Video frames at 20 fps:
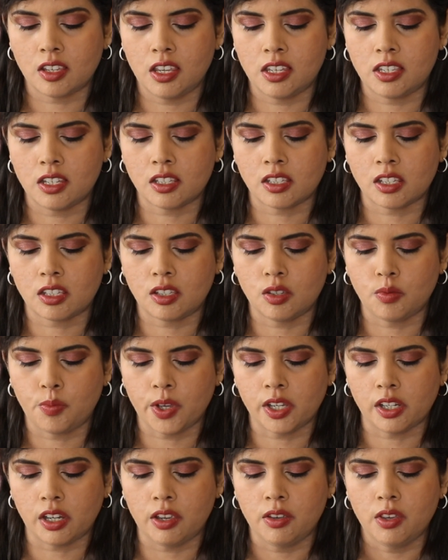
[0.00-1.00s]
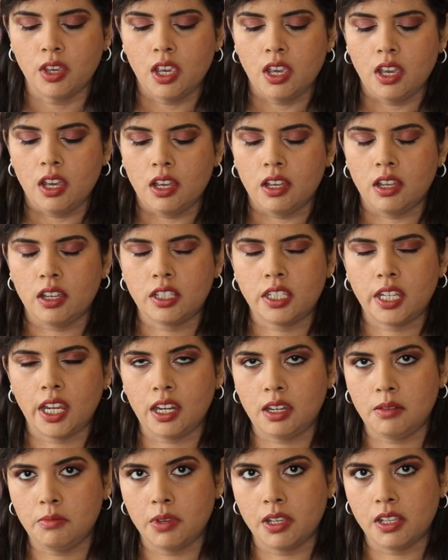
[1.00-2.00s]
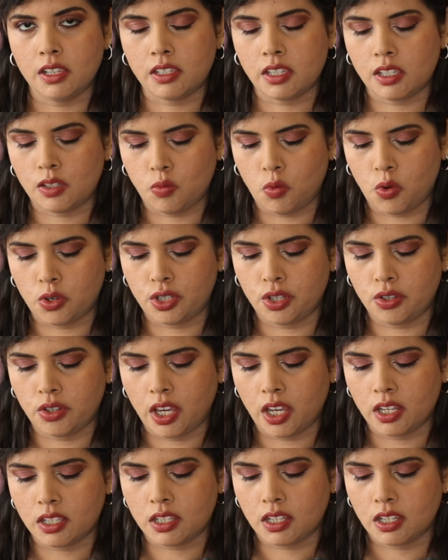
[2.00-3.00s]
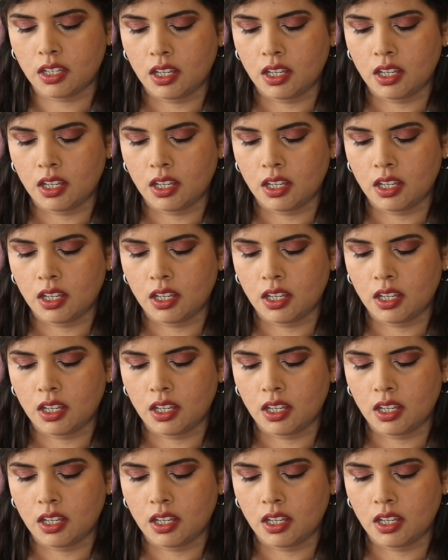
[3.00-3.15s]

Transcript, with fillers: It is a super glue. 10 mils is what you get,